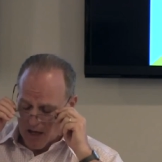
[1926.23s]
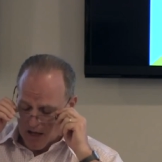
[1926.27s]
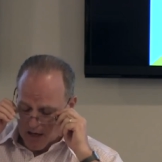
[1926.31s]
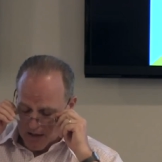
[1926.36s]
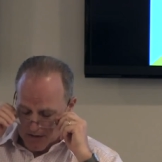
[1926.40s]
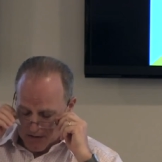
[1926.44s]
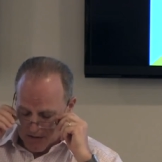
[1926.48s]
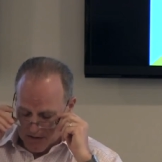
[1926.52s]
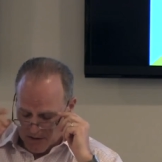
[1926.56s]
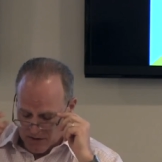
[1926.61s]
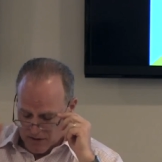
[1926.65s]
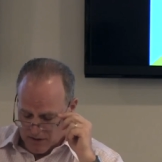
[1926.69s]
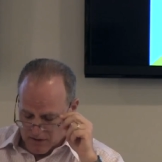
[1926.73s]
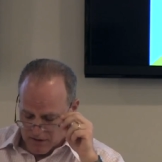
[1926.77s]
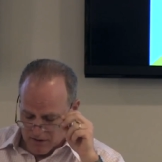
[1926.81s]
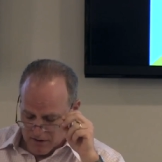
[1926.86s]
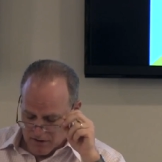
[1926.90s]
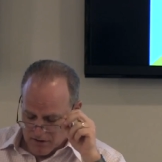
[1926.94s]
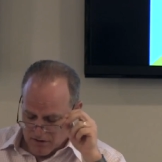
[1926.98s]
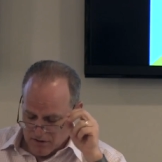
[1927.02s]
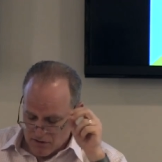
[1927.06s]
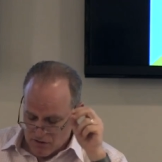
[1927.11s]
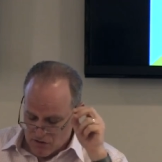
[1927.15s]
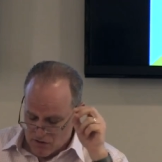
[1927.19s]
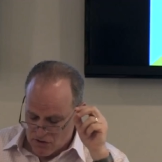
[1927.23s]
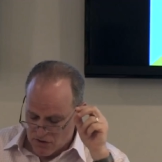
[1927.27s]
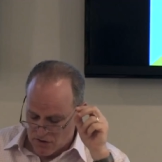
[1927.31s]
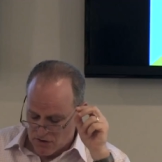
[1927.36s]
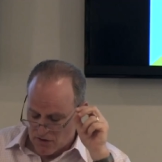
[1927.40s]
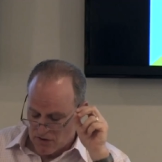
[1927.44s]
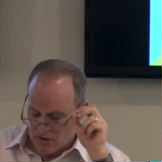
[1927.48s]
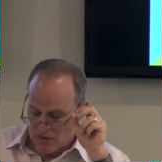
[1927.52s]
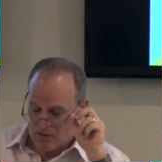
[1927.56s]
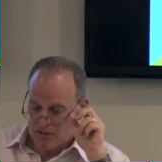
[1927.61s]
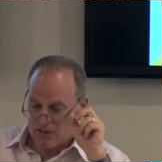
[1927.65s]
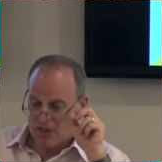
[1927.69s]
I think, in
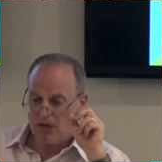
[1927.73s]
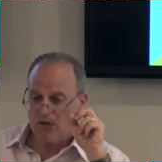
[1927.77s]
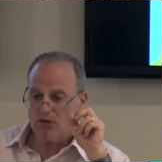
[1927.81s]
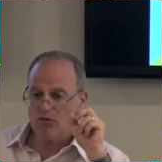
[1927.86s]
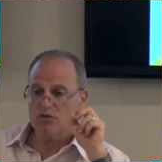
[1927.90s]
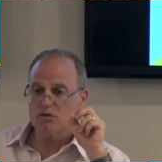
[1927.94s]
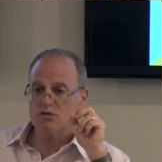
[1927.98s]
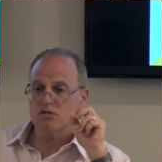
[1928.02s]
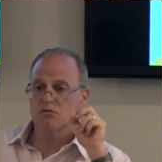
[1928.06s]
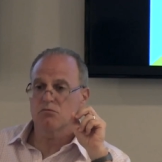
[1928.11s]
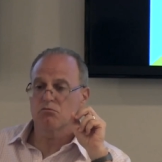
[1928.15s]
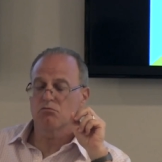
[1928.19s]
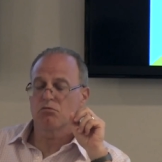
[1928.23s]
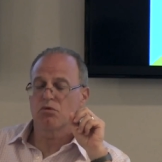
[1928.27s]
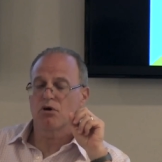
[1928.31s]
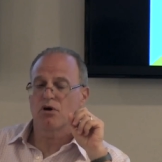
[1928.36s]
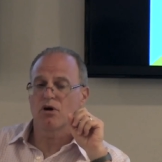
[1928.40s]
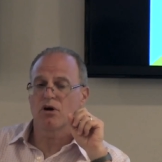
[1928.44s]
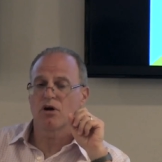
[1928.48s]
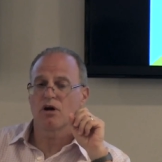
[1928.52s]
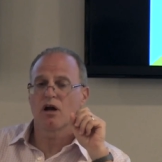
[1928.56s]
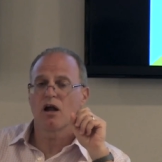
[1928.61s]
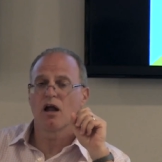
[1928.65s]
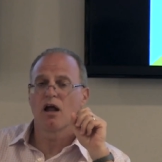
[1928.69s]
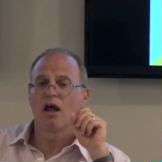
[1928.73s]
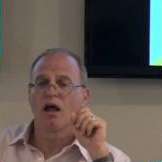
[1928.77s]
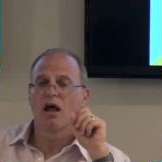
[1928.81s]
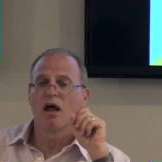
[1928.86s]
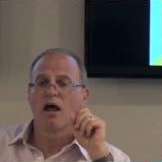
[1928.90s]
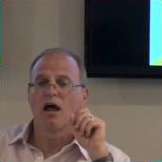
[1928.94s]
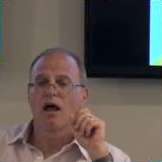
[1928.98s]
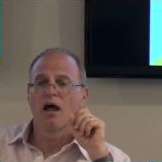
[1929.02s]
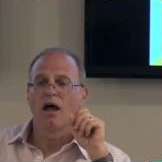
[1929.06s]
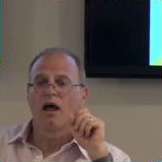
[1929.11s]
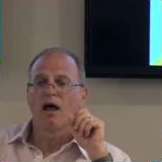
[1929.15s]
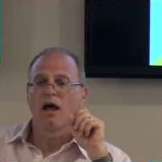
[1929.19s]
addition, the terrorism part,
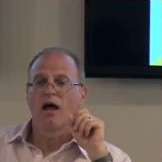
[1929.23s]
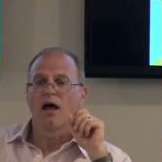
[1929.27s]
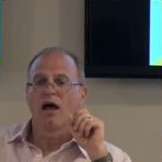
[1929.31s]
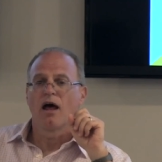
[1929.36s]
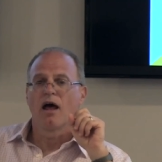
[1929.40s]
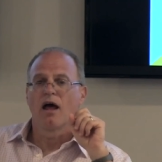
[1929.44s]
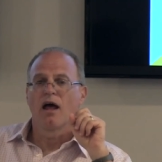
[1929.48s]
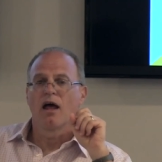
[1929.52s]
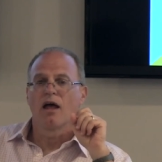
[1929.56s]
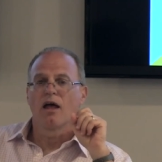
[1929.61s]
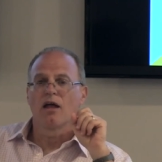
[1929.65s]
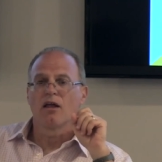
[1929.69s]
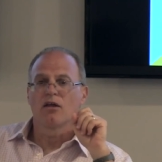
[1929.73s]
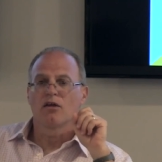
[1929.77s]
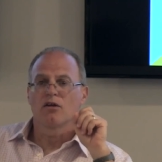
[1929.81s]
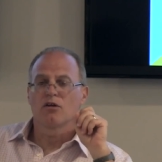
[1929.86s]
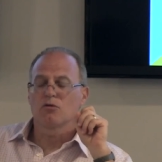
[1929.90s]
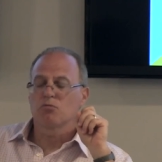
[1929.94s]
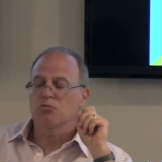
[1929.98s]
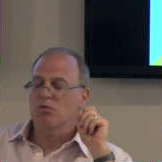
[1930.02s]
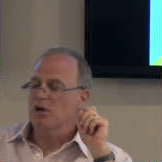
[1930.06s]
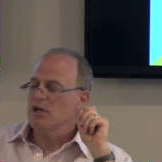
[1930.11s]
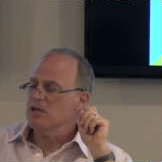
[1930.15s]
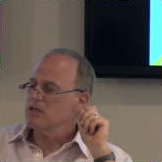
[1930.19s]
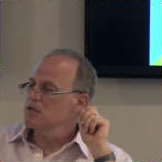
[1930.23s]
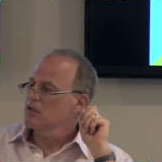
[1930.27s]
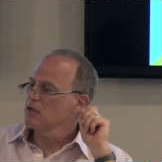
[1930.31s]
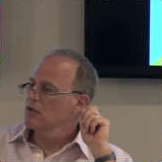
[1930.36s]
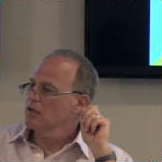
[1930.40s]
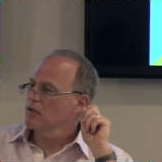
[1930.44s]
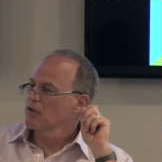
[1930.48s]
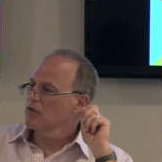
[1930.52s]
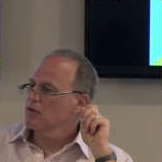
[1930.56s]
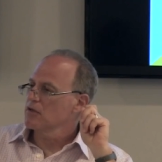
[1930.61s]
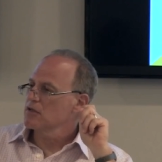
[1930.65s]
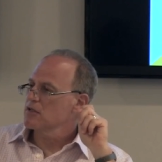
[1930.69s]
you know, the
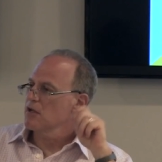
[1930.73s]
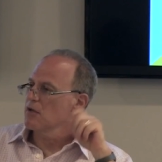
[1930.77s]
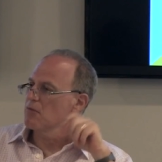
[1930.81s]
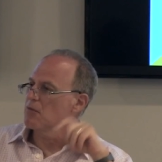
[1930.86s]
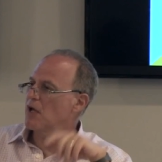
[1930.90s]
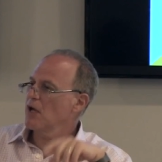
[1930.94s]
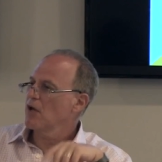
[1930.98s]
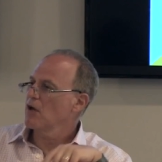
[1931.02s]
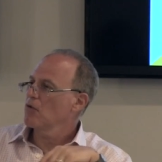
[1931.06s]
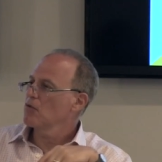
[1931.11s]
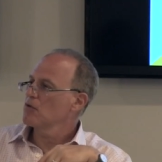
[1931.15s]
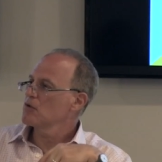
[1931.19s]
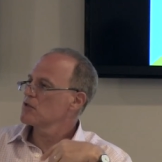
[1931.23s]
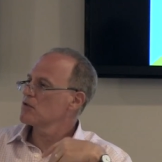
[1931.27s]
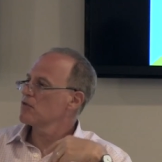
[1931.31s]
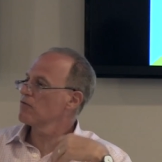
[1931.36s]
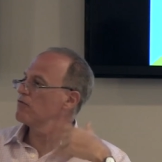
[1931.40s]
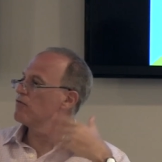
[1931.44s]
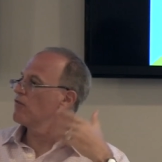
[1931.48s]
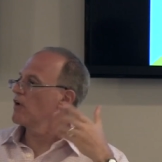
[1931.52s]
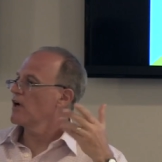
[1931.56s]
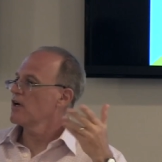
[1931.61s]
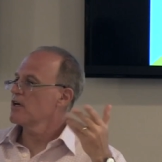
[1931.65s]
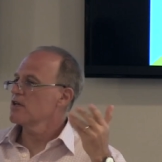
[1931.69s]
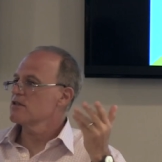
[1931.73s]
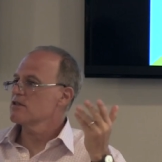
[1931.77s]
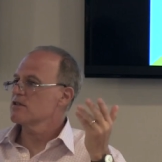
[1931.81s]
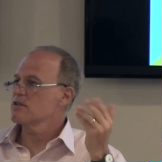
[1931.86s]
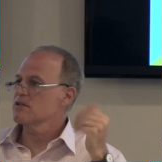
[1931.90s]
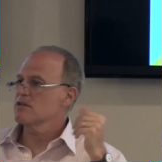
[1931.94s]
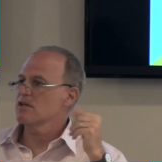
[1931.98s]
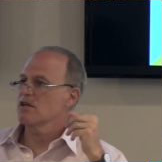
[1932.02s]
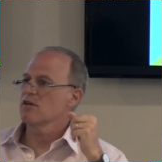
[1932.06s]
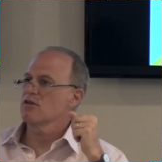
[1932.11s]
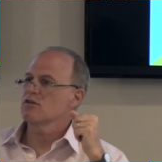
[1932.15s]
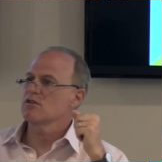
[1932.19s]
president somehow was advised
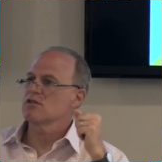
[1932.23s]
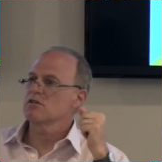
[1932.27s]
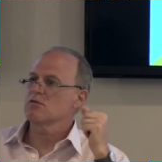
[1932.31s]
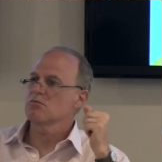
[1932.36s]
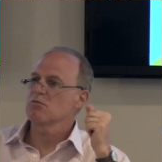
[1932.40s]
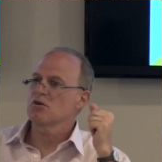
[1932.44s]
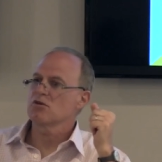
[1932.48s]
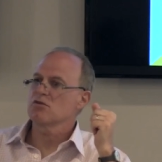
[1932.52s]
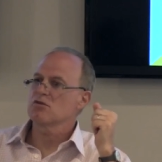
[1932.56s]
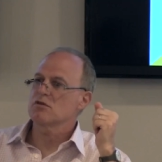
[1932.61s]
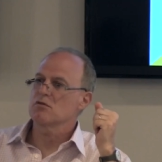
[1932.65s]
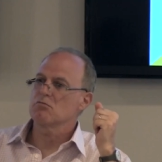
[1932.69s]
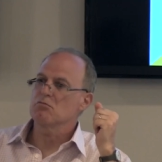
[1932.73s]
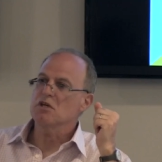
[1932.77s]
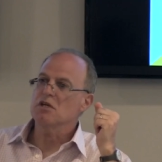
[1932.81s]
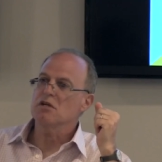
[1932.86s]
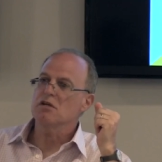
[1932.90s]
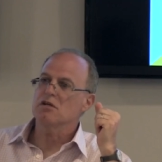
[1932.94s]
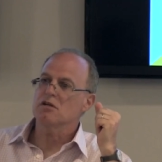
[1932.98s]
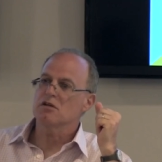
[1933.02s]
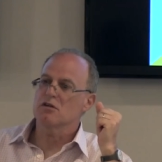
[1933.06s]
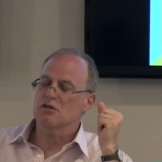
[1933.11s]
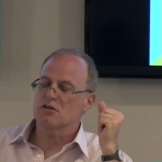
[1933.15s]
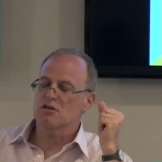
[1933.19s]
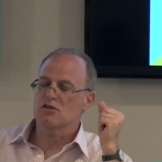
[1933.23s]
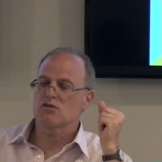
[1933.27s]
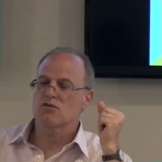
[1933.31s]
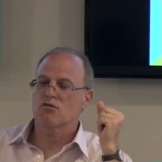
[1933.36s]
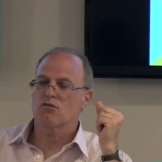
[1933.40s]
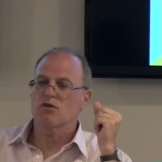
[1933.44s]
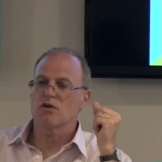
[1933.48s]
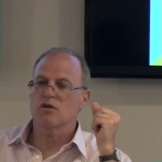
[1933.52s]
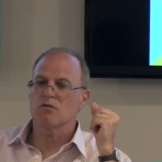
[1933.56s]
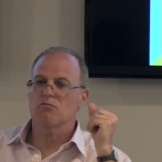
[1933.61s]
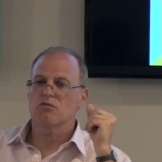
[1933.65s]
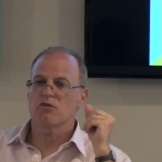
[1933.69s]
to say it's the most immediate and
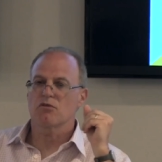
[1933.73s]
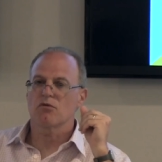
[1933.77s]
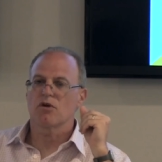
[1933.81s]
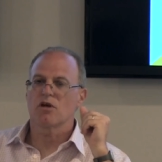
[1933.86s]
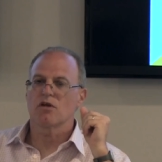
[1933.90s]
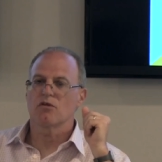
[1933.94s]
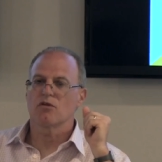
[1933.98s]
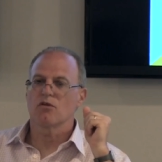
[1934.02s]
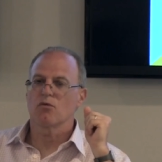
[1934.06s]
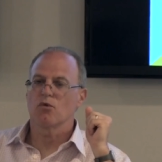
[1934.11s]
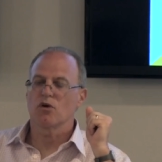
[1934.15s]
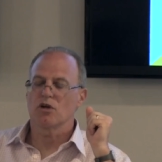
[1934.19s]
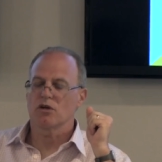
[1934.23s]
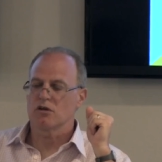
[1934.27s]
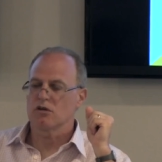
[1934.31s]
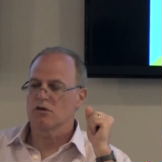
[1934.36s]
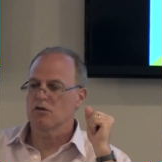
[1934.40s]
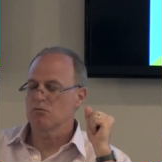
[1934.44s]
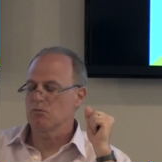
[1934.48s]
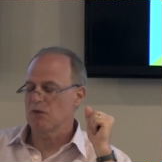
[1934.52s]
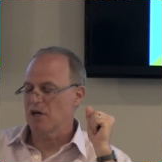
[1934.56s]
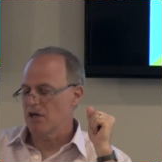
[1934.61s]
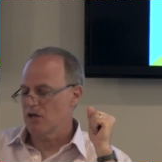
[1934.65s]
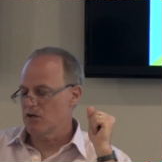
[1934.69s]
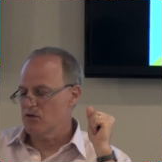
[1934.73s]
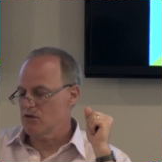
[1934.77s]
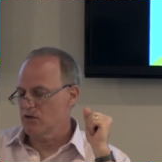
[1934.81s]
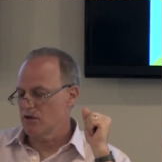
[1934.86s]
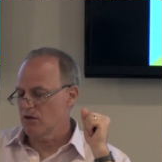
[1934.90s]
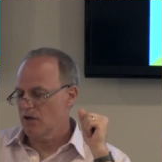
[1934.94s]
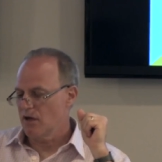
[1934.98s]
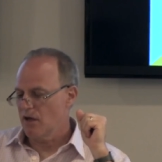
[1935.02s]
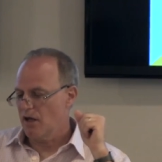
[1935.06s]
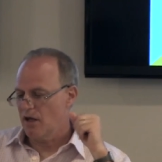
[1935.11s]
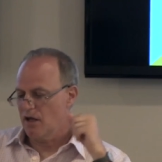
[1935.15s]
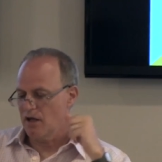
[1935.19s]
extreme threat that one can
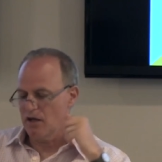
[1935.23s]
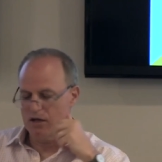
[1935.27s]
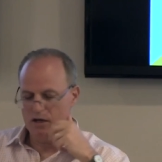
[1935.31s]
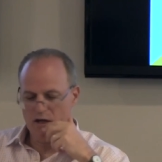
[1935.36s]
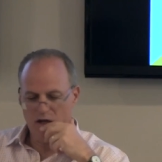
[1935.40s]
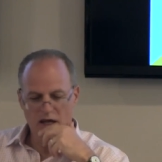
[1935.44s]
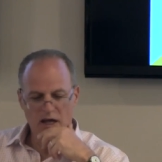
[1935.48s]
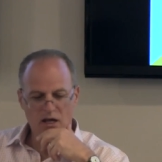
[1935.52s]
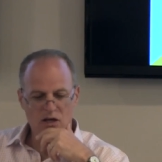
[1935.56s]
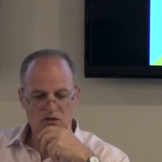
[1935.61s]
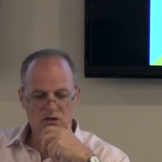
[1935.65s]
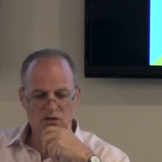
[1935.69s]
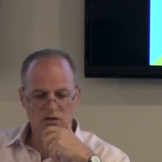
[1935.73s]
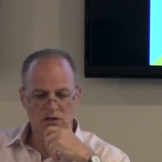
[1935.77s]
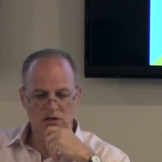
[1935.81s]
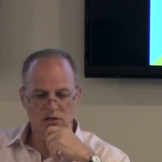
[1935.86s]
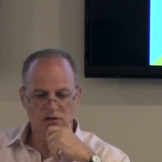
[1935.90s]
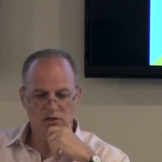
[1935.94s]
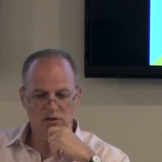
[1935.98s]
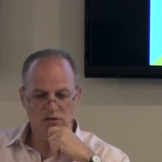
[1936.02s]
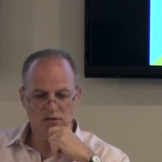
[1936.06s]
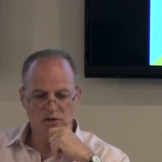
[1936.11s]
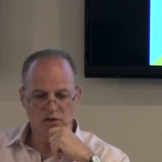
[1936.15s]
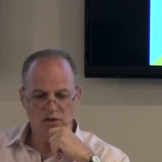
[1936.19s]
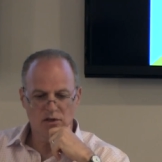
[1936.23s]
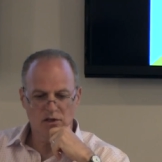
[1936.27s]
imagine. And actually,